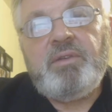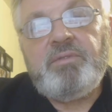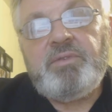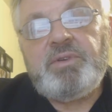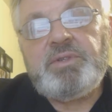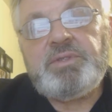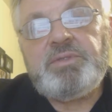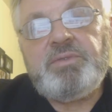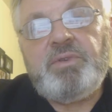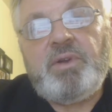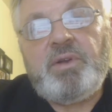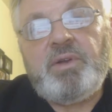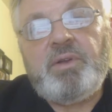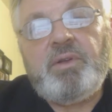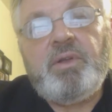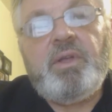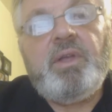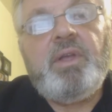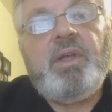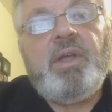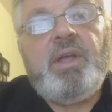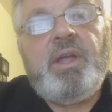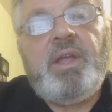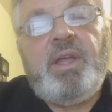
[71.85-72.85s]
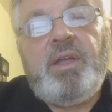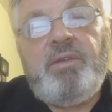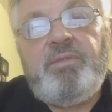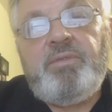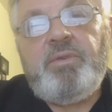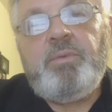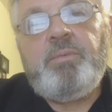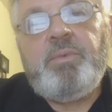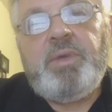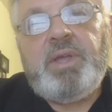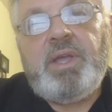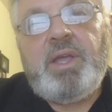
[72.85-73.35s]
First of all,
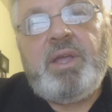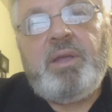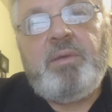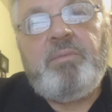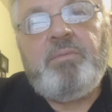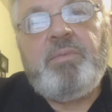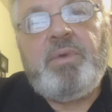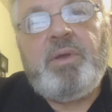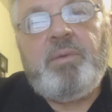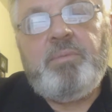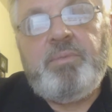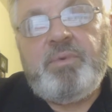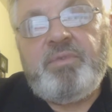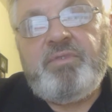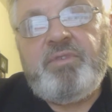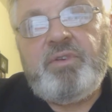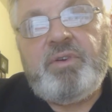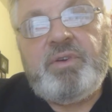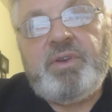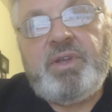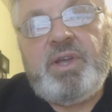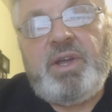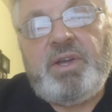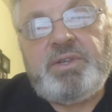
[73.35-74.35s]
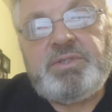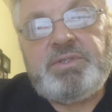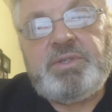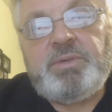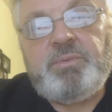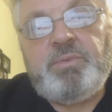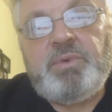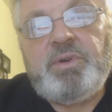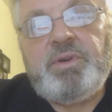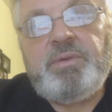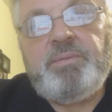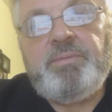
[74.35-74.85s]
if you became a preferred
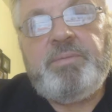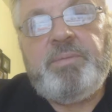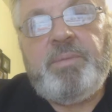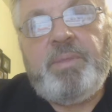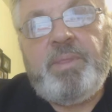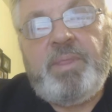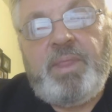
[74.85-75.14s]
customer,